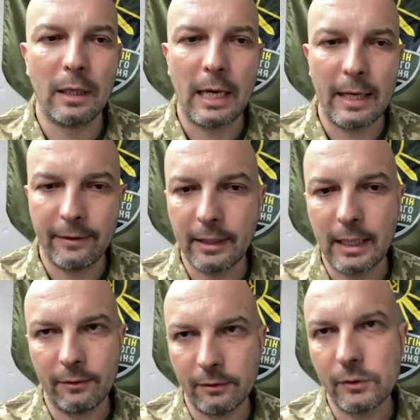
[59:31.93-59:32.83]
other
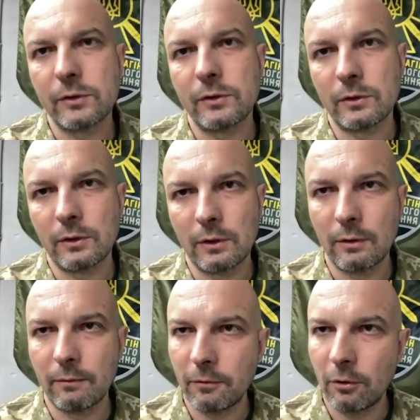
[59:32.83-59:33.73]
countries
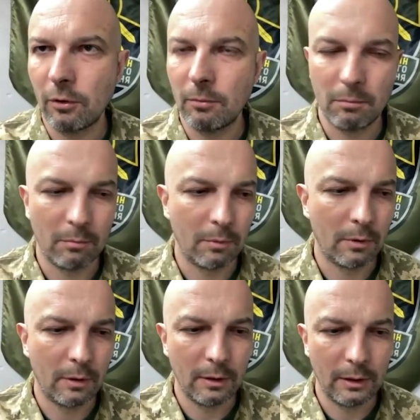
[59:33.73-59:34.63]
from
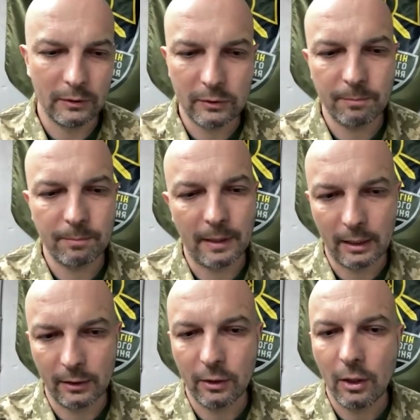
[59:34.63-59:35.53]
east part